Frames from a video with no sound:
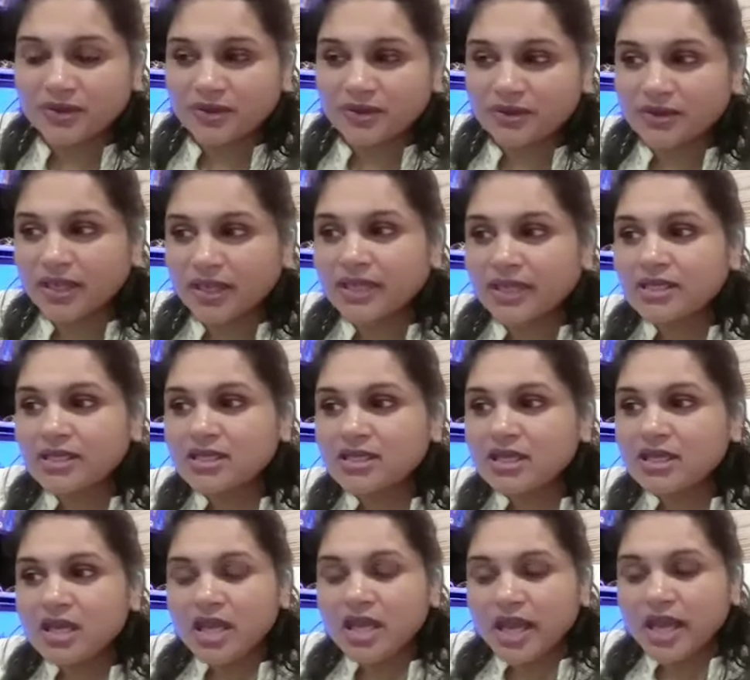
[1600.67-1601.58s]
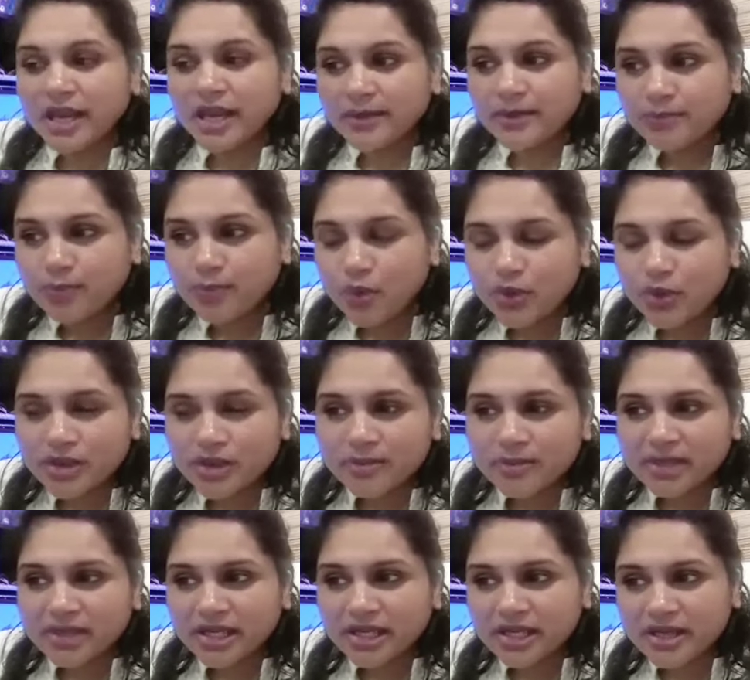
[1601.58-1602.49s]
right? In Boric
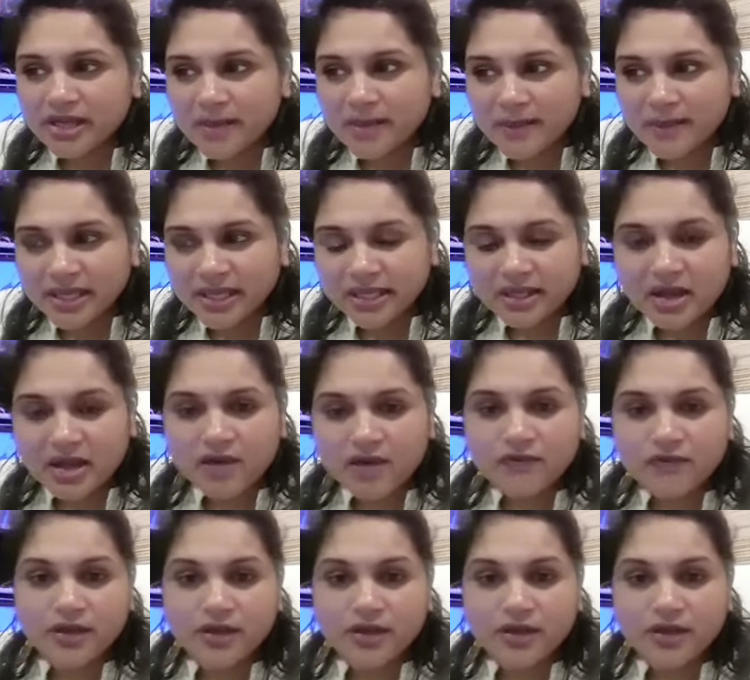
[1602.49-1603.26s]
Materia Medica,